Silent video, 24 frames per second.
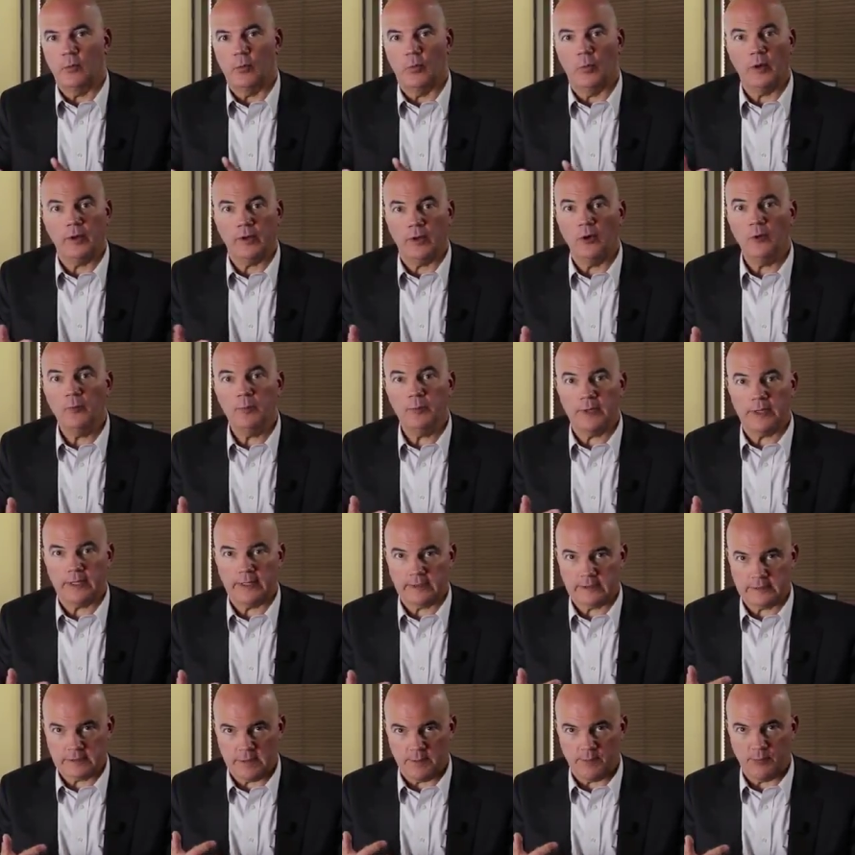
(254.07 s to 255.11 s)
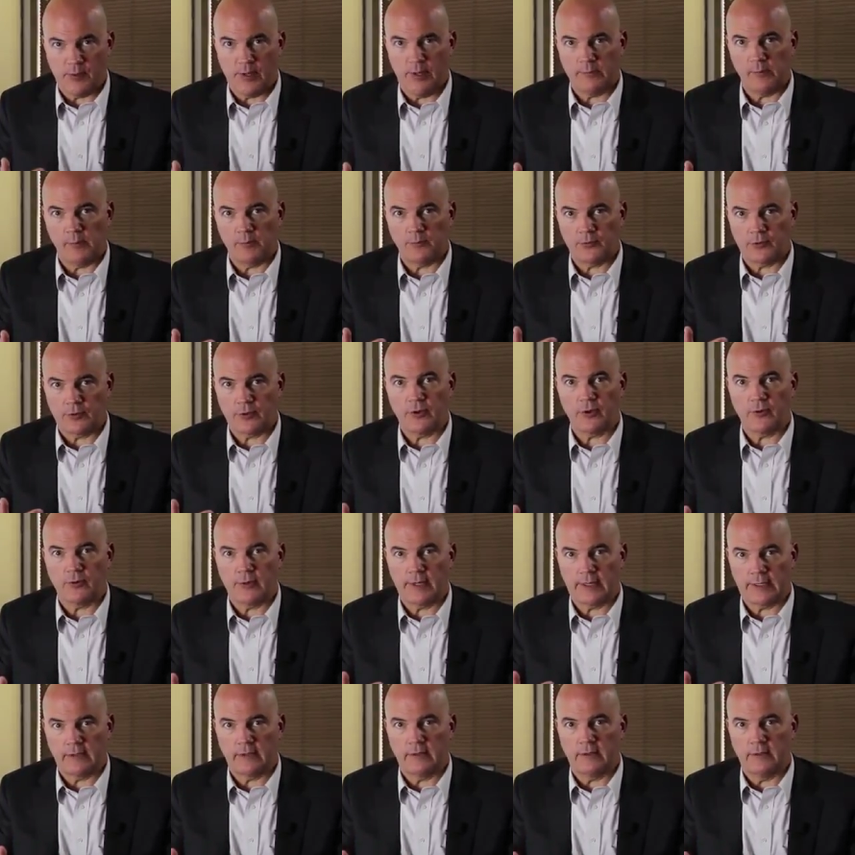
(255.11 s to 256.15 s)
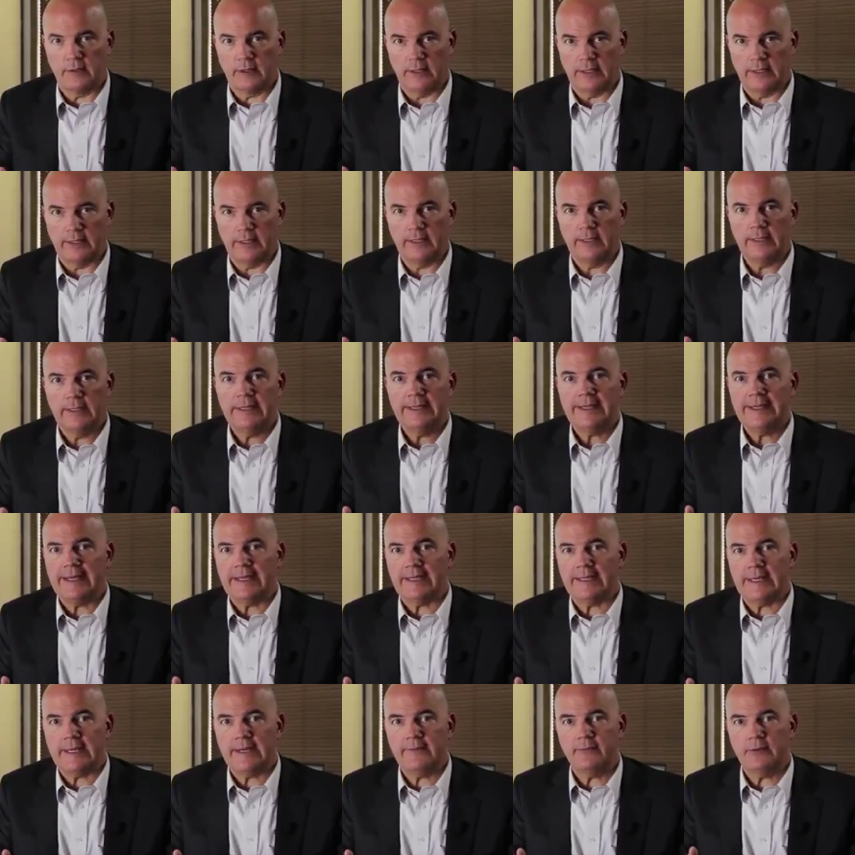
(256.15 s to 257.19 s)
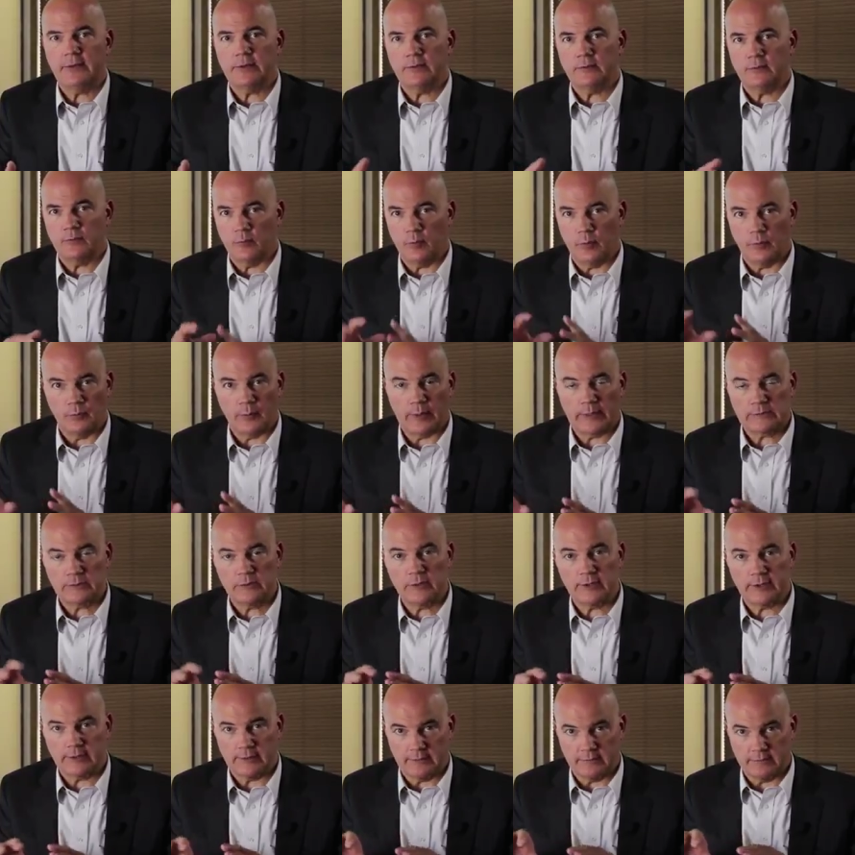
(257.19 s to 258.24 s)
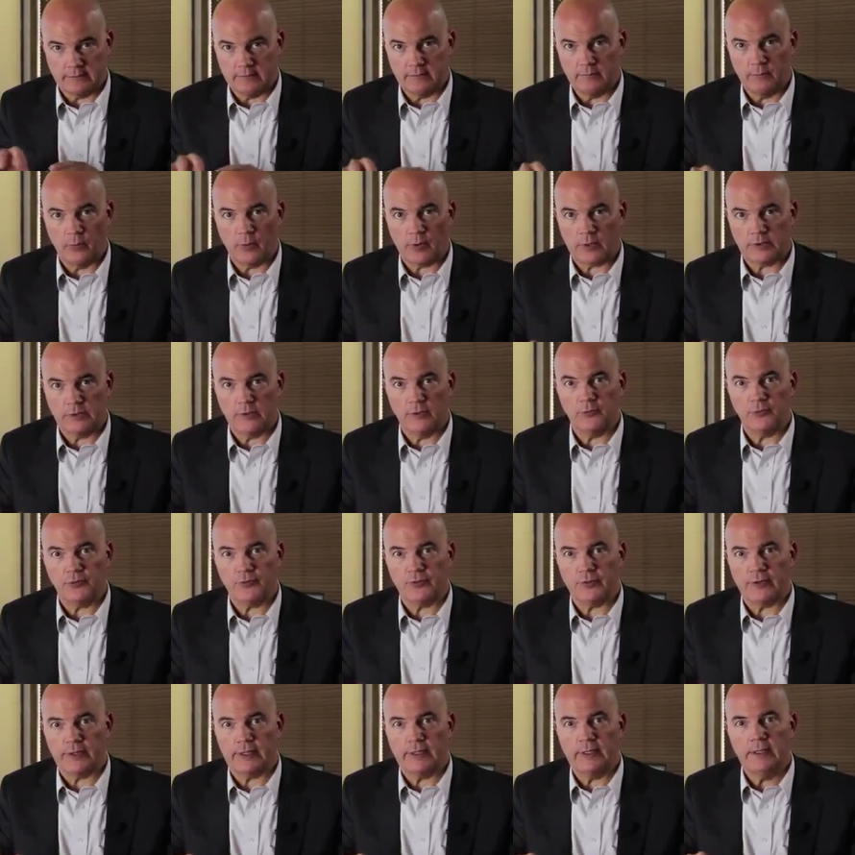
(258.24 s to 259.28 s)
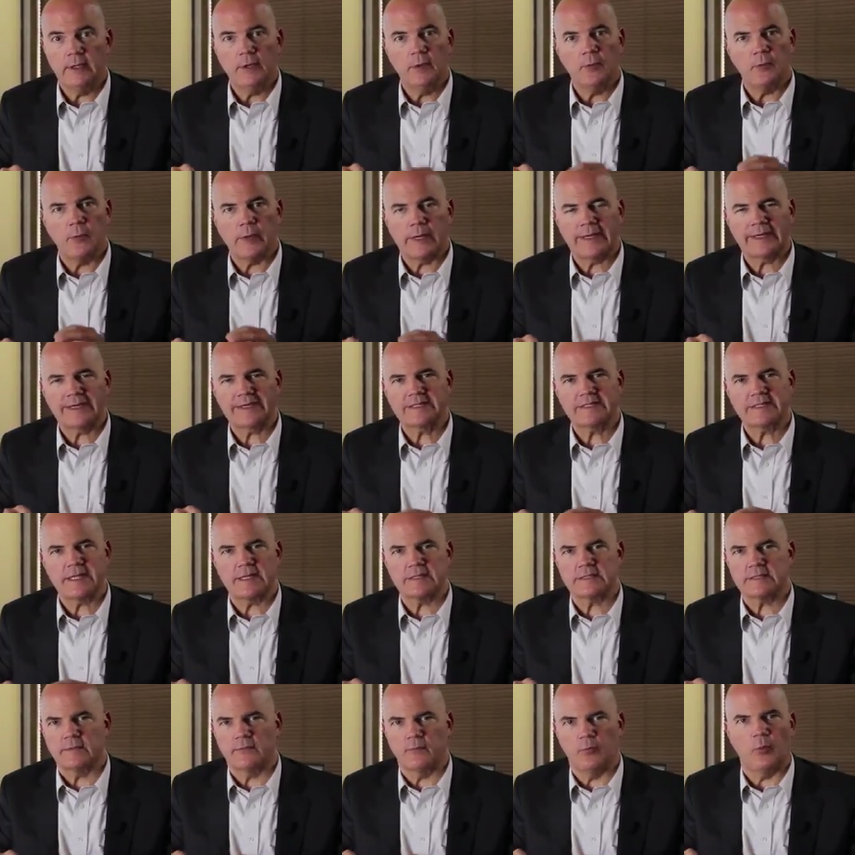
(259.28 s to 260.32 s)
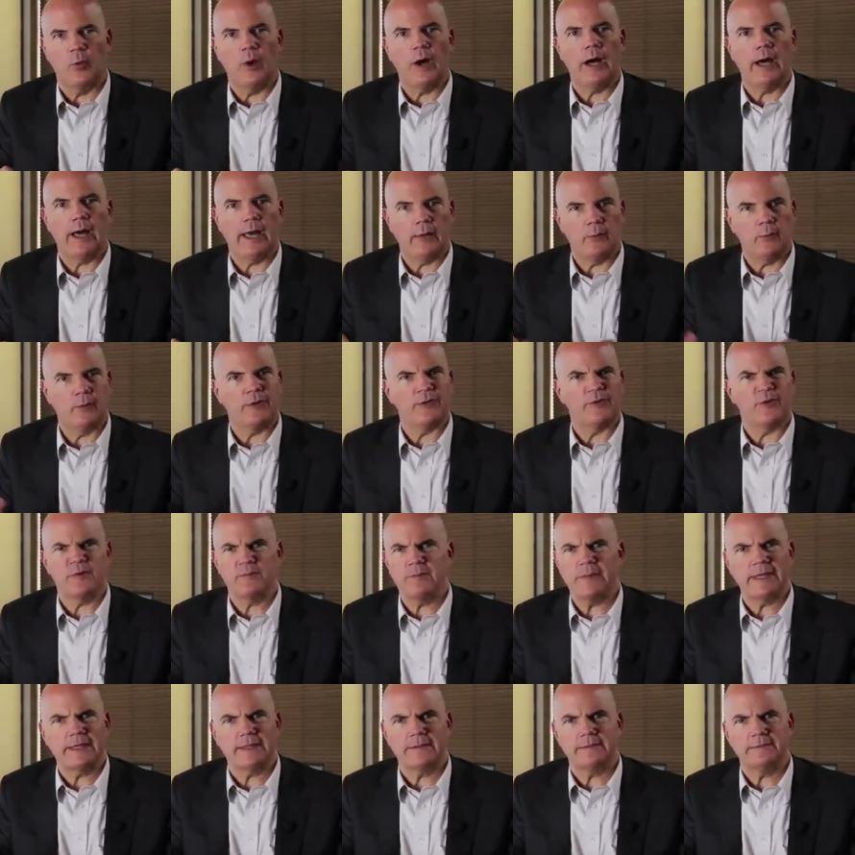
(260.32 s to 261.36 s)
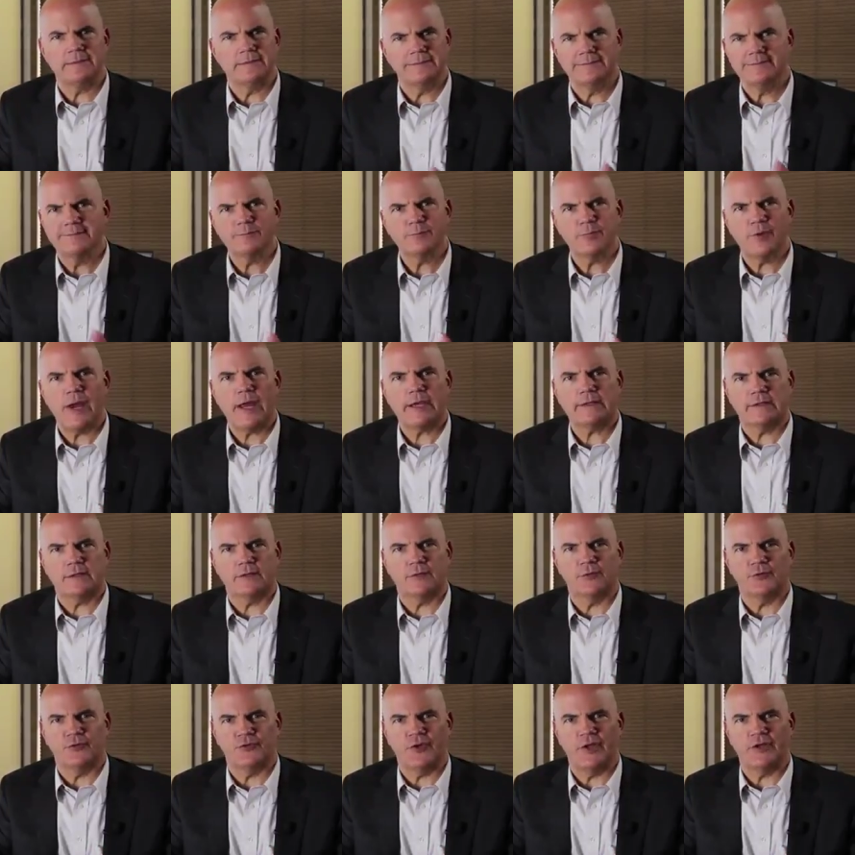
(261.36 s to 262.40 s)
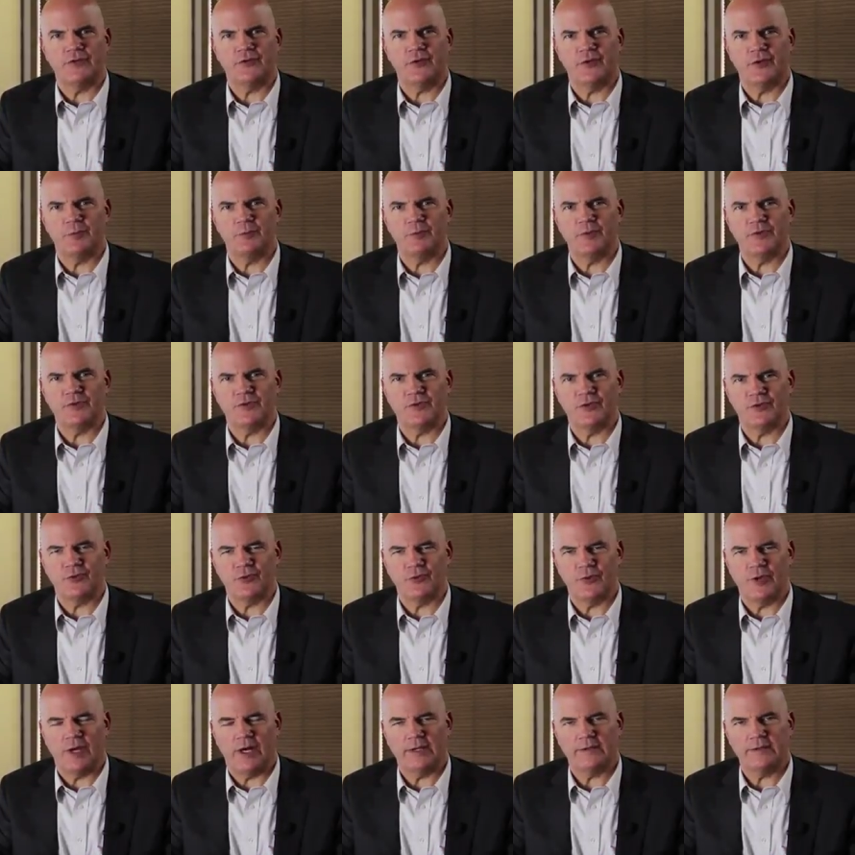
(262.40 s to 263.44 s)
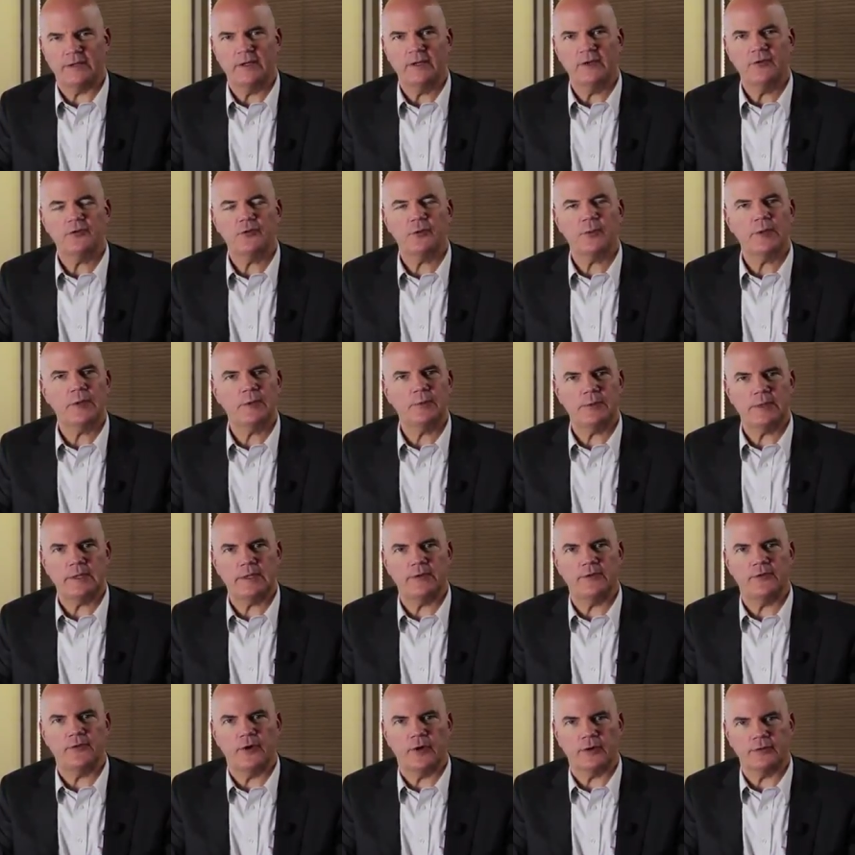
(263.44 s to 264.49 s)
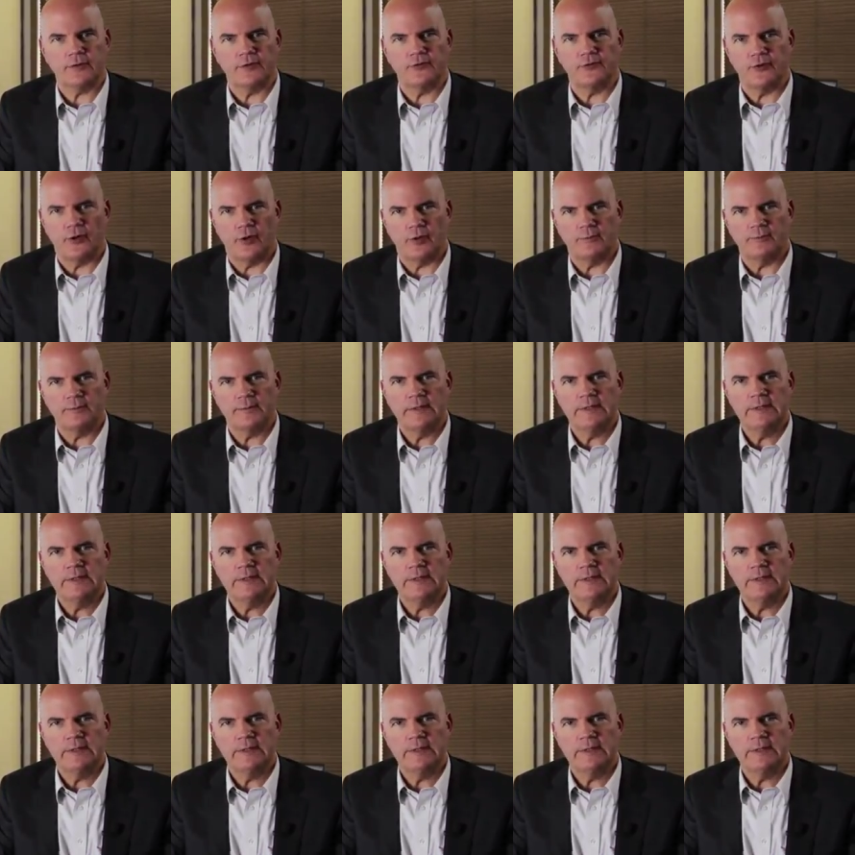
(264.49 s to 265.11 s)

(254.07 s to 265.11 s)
what openings the problem's occurring on, and even when we look more closely, we get a sense of why, whether it made practical sense in the business or not. So we knew we needed to talk to Joe.